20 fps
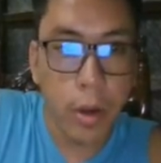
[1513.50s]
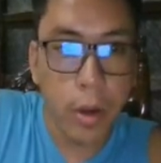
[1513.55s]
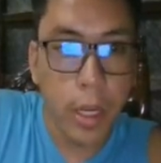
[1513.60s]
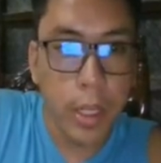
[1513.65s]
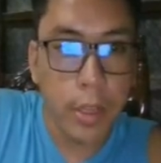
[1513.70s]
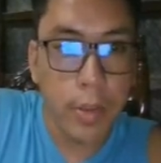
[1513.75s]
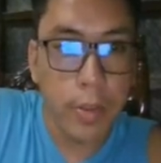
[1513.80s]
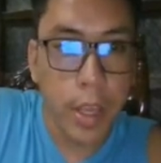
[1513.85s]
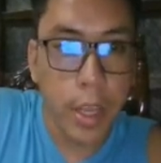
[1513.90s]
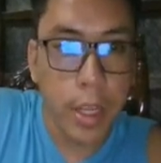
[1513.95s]

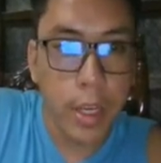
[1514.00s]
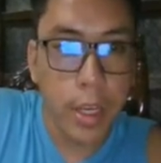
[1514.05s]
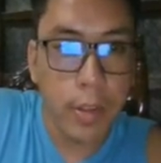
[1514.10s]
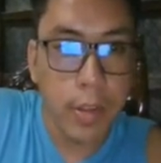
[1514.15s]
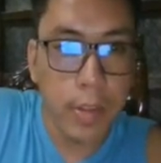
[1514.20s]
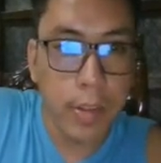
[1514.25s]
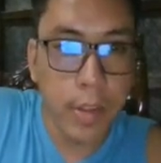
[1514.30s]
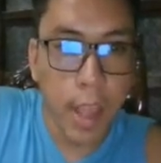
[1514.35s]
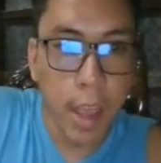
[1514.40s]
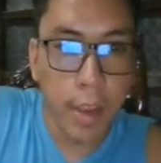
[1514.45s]
let's say this
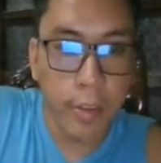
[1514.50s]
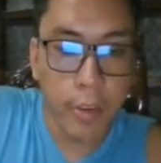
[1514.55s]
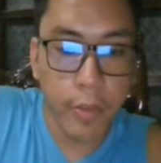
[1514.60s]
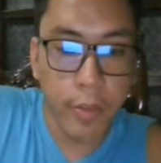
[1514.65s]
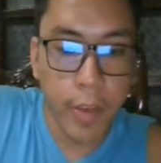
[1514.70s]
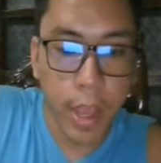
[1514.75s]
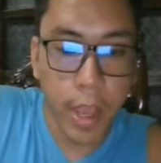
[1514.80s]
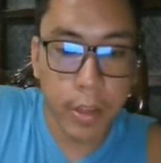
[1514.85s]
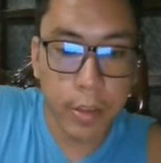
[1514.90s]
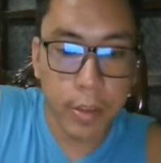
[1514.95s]
is f
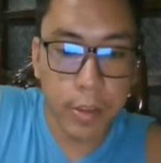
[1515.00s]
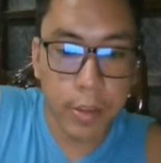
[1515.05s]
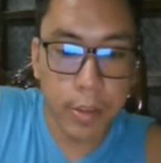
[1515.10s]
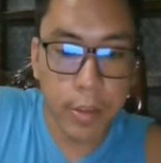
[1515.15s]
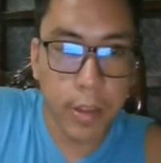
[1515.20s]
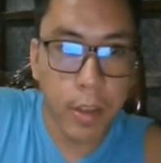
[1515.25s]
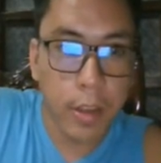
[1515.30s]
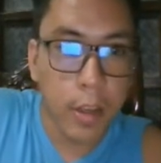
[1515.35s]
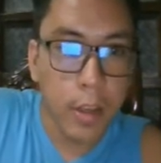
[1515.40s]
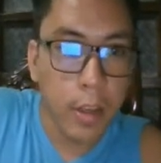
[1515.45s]
of
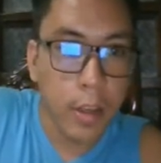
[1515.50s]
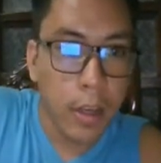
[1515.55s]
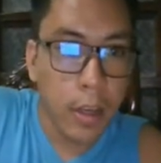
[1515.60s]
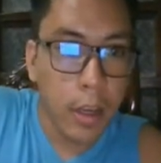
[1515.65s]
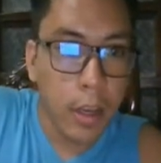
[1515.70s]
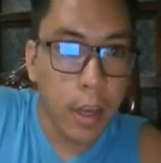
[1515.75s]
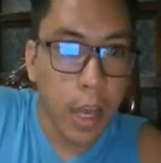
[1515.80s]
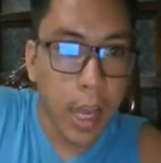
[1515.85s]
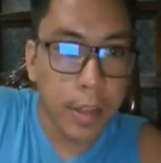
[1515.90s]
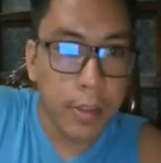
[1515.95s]
x
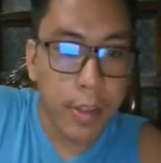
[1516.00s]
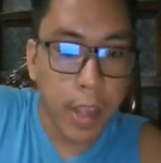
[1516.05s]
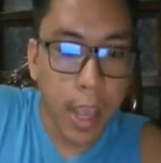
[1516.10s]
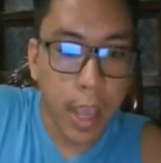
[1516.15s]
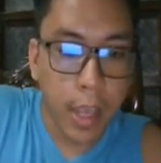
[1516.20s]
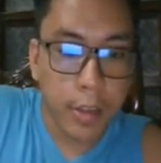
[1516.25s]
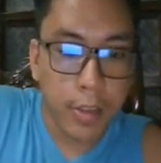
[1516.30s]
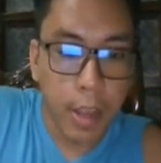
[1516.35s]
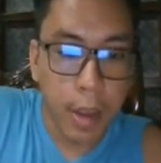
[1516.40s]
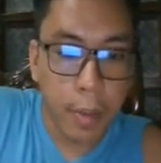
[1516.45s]
as
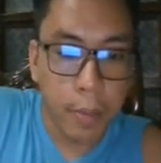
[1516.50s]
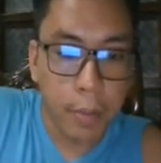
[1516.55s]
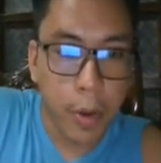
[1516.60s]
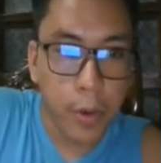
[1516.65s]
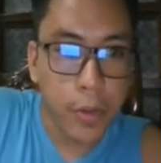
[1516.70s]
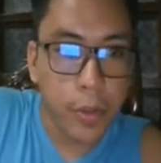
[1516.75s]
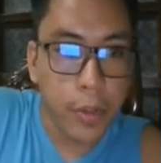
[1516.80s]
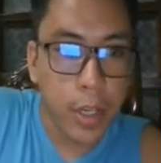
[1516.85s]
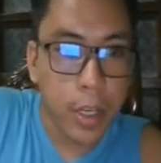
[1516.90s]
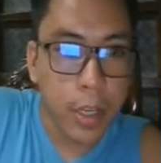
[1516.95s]
x
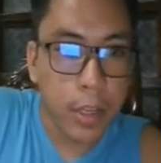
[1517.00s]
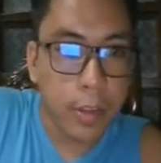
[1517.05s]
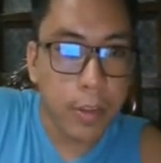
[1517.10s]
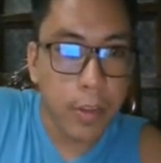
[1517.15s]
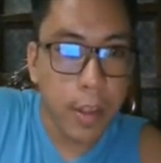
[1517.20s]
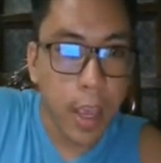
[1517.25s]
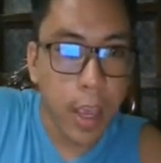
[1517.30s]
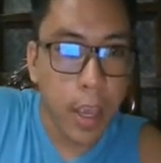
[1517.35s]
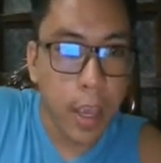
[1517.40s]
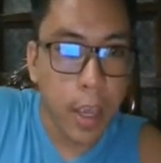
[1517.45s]

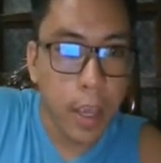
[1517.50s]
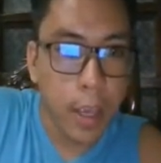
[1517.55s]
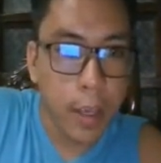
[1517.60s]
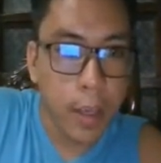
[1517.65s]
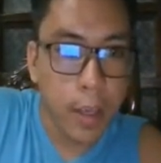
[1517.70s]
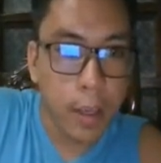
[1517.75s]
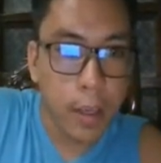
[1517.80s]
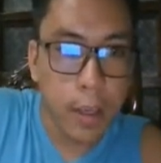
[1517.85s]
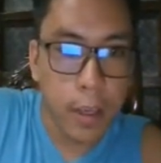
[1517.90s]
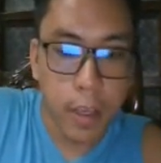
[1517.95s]
approaches
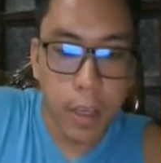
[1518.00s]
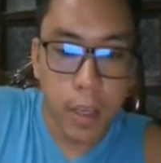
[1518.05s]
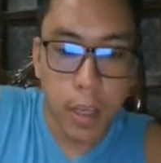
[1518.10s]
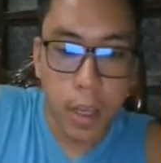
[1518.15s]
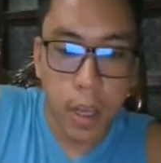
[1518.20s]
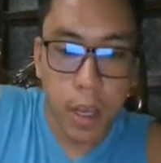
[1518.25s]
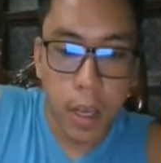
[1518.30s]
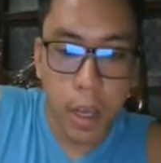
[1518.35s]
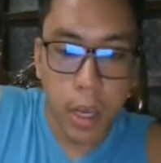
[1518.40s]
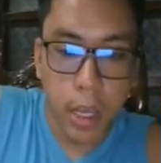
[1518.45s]
a
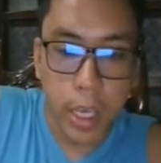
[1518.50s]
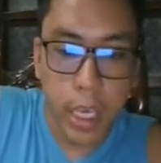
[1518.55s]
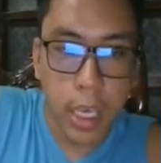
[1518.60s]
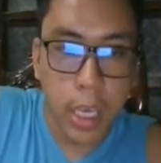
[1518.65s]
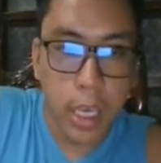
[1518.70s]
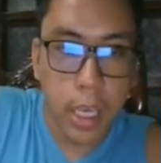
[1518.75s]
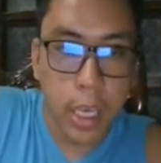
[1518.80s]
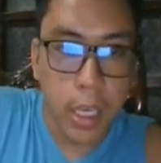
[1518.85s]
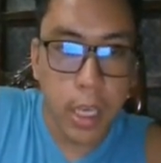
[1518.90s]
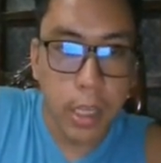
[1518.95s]

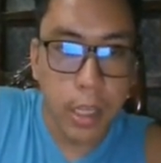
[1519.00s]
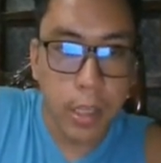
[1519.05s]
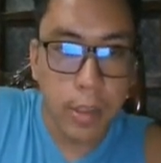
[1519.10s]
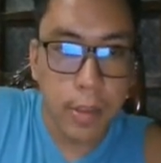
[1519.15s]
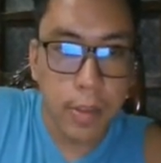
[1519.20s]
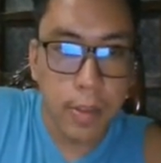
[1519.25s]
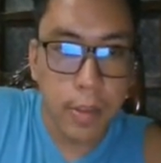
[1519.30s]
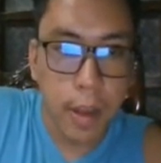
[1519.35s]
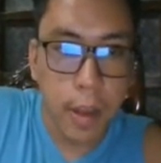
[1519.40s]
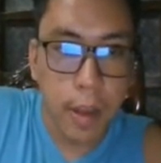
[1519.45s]

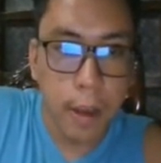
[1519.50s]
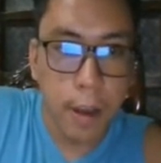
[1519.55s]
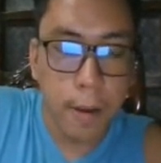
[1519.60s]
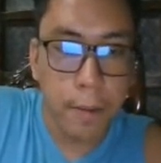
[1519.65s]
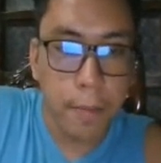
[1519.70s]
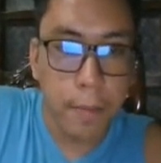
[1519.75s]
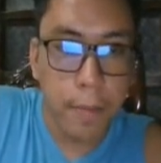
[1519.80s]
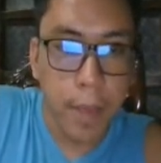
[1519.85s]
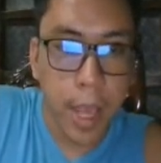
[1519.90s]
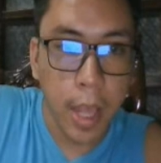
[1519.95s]
is
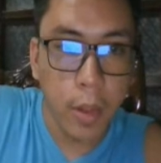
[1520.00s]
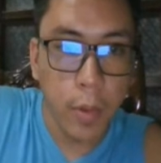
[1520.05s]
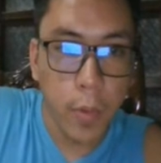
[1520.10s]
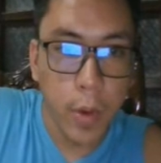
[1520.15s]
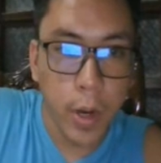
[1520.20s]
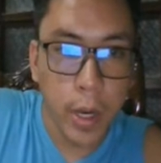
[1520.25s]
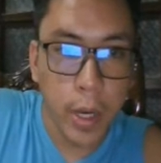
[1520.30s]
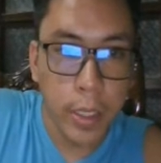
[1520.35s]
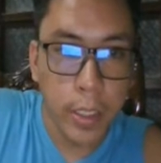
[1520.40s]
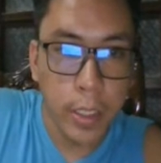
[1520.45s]

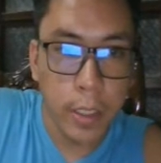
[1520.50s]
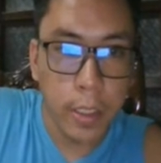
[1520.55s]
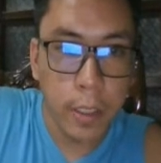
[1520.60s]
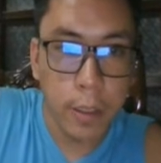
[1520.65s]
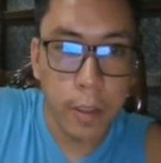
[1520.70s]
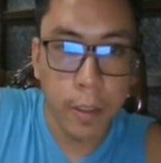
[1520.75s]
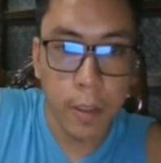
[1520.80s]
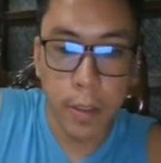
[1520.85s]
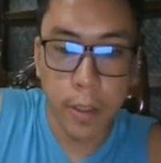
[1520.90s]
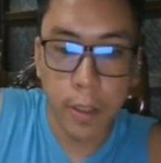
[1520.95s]
L1,
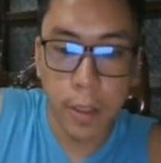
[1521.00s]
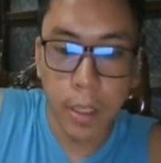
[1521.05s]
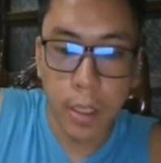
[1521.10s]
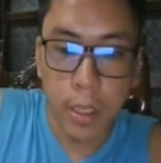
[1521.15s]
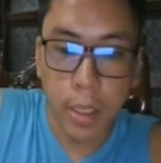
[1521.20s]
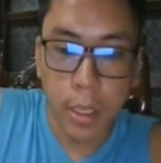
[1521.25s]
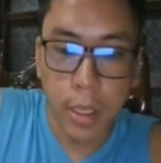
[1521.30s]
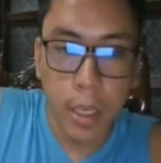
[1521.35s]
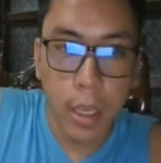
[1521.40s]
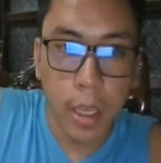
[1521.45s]

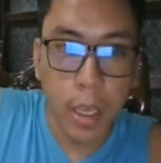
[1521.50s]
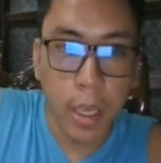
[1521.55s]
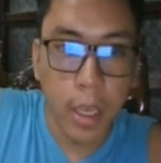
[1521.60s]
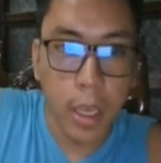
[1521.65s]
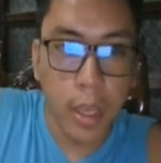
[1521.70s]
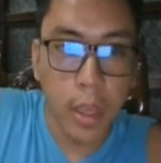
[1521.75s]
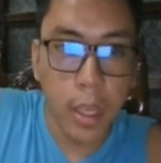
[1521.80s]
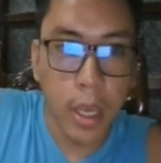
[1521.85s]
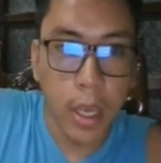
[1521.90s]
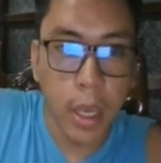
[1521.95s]

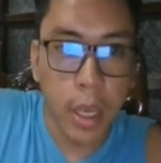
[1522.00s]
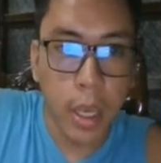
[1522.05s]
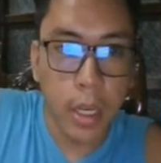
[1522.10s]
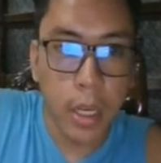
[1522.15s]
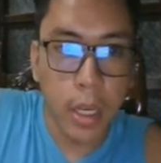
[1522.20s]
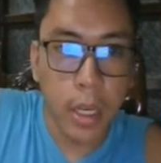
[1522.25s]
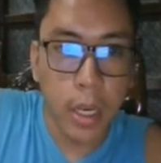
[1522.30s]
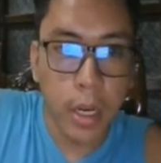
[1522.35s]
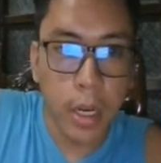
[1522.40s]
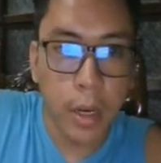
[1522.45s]
and
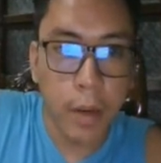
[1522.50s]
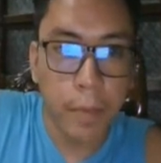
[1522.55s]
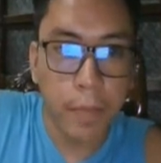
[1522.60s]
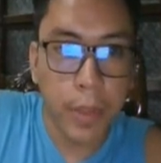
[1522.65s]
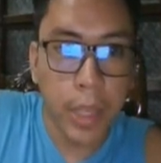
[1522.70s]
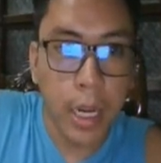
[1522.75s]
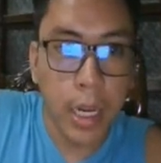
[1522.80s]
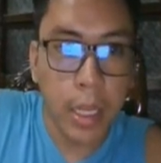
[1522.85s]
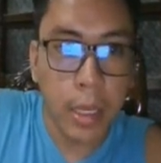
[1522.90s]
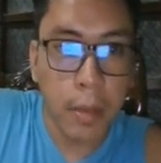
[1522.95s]
then
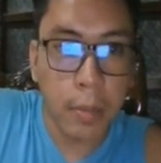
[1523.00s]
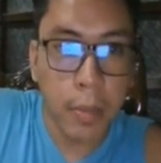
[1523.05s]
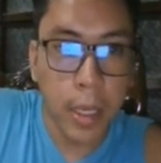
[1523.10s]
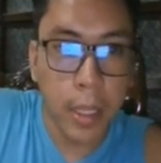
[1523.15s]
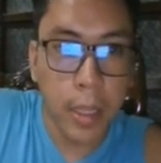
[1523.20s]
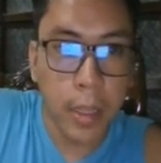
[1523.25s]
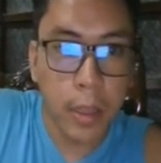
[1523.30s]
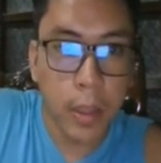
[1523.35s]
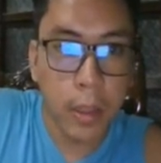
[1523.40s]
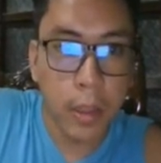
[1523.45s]
the limit